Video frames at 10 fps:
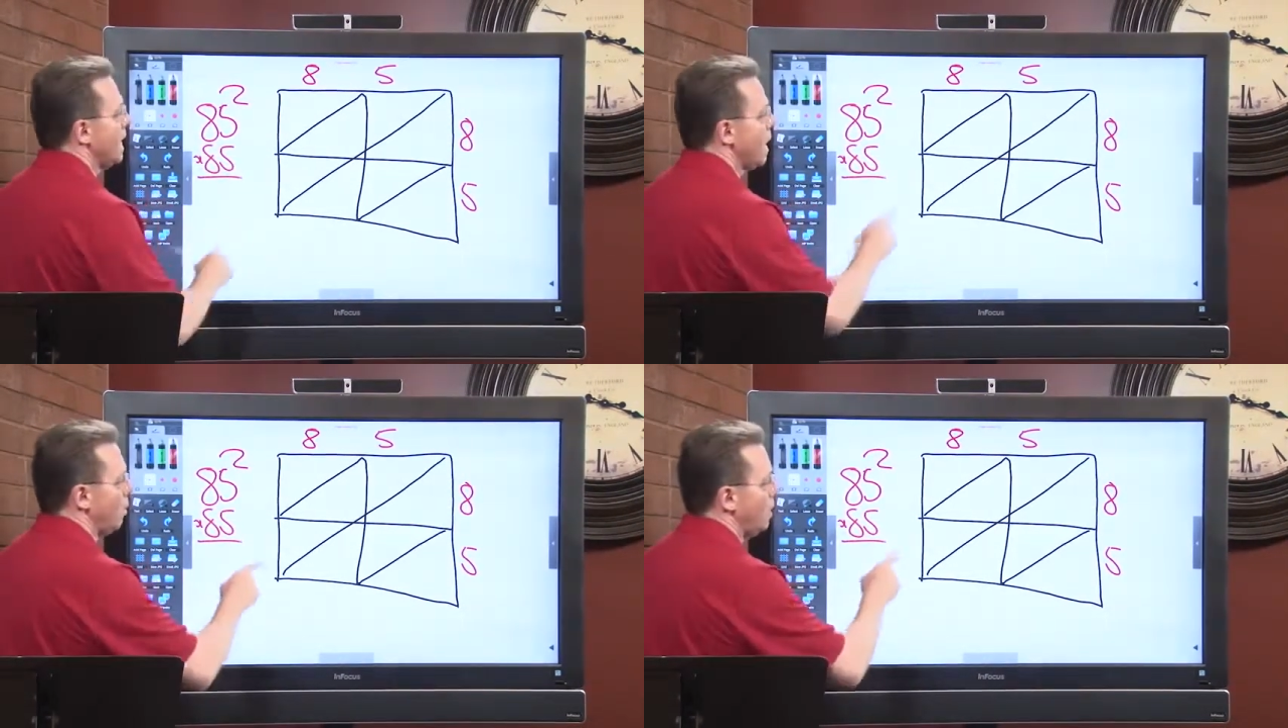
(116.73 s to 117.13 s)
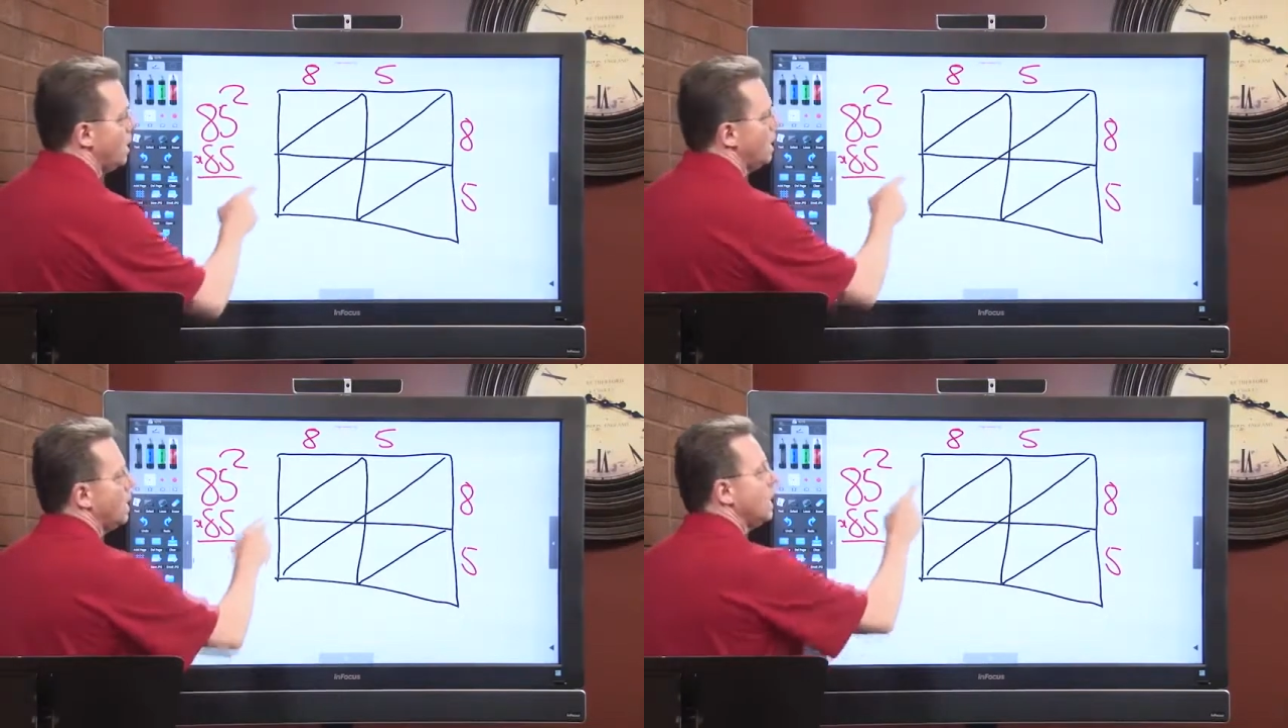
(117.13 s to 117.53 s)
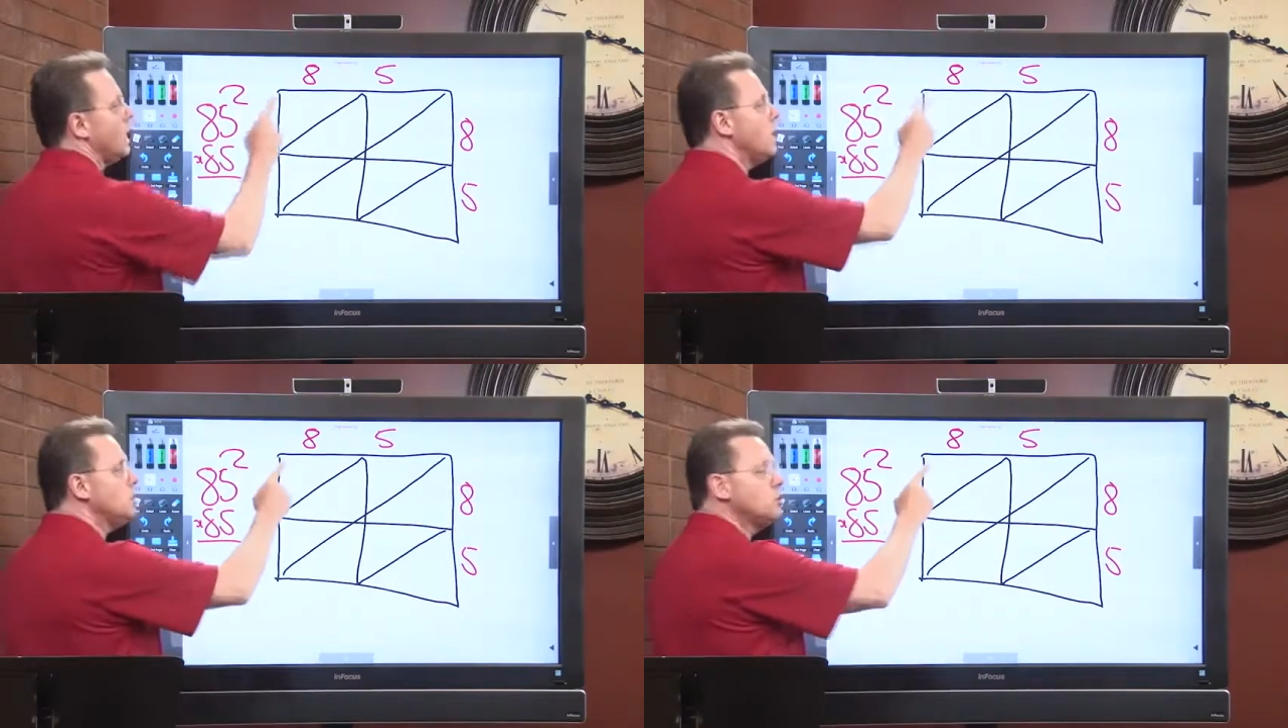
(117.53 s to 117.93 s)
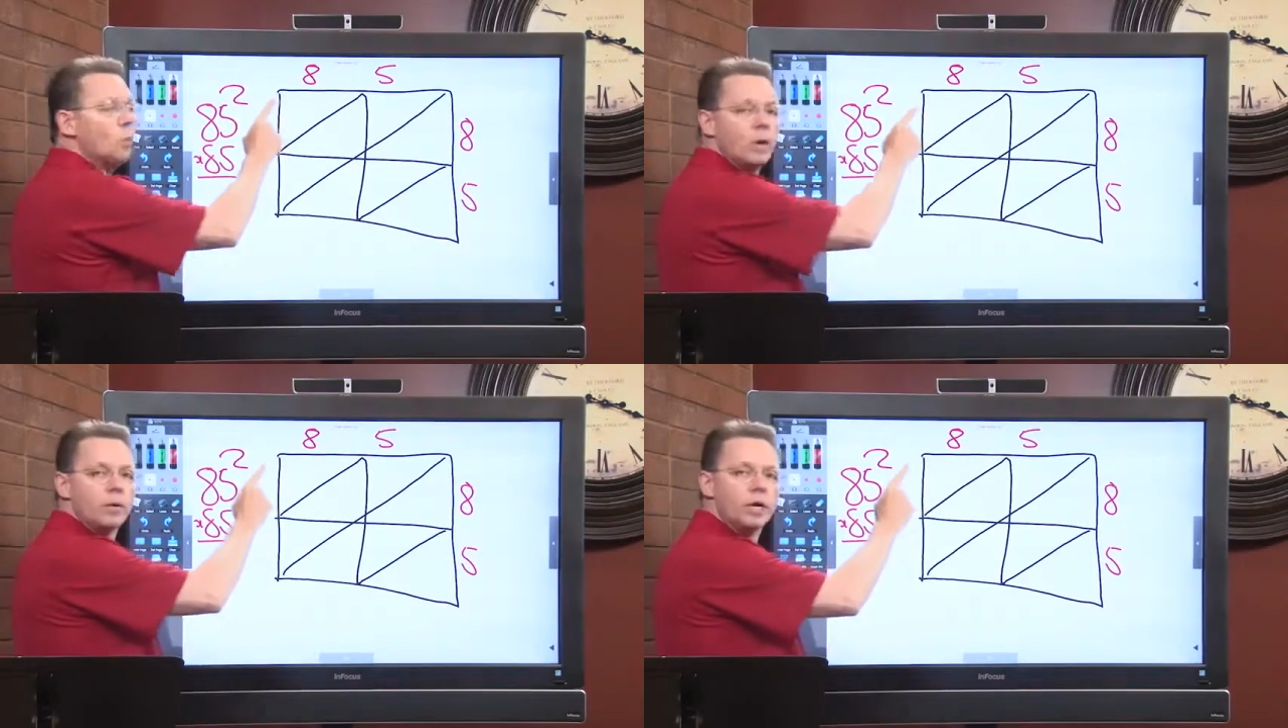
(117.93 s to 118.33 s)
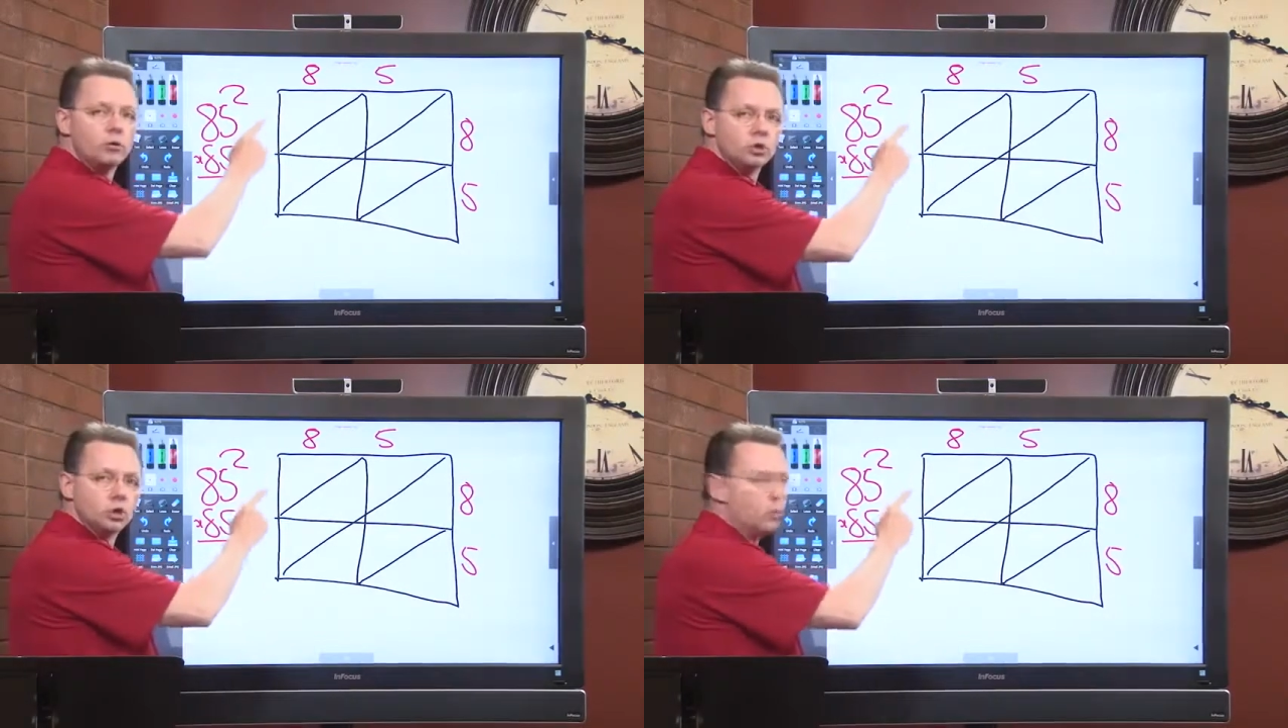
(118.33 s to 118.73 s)
Now, here's the way we
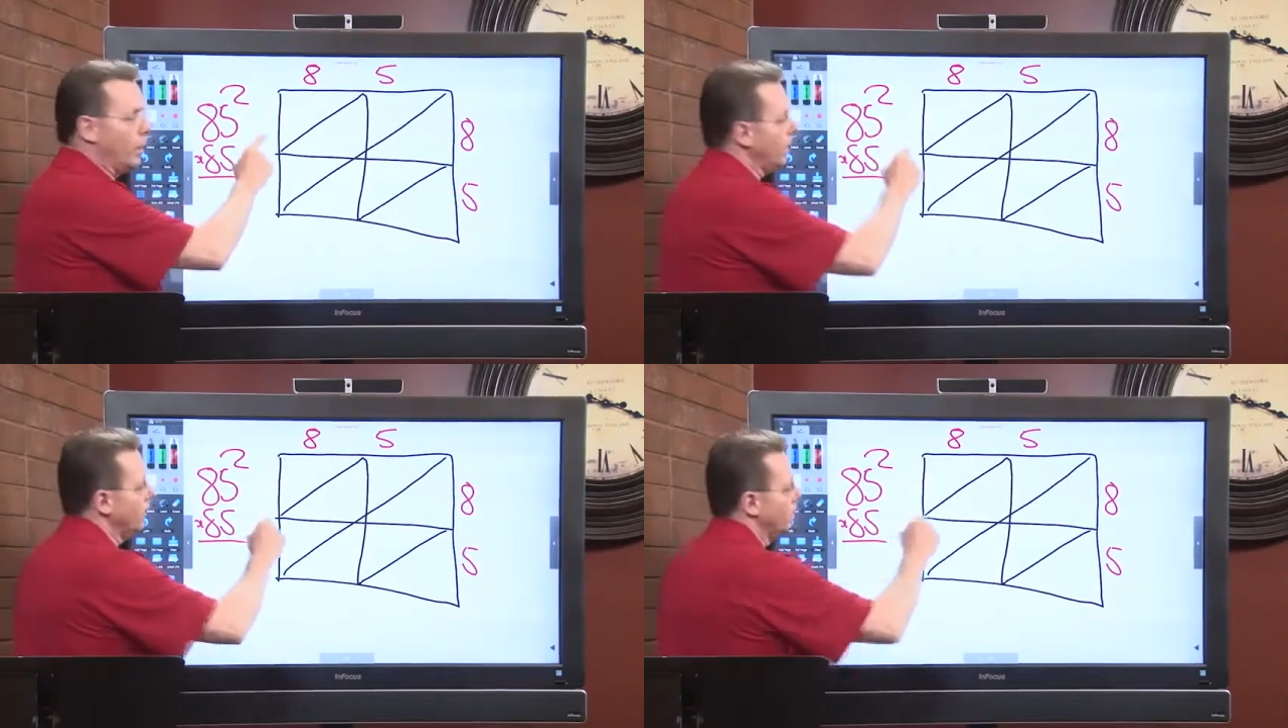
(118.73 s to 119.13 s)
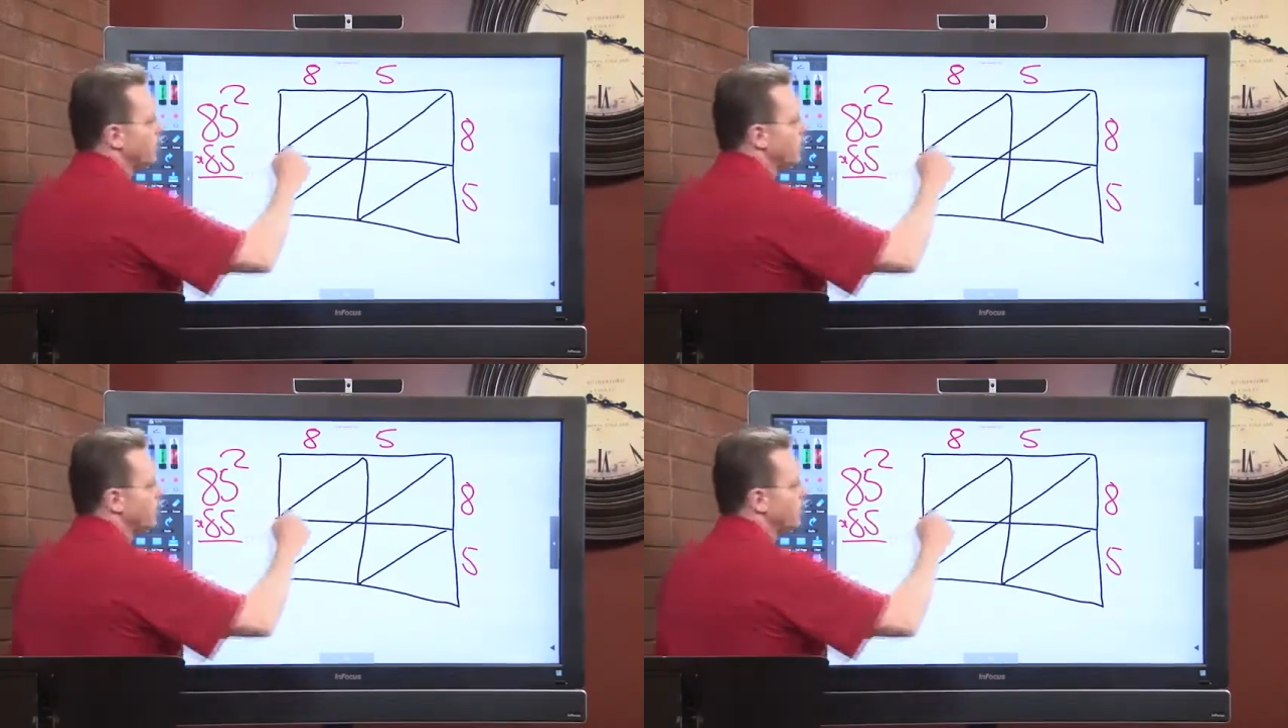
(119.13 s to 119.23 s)
used to do it.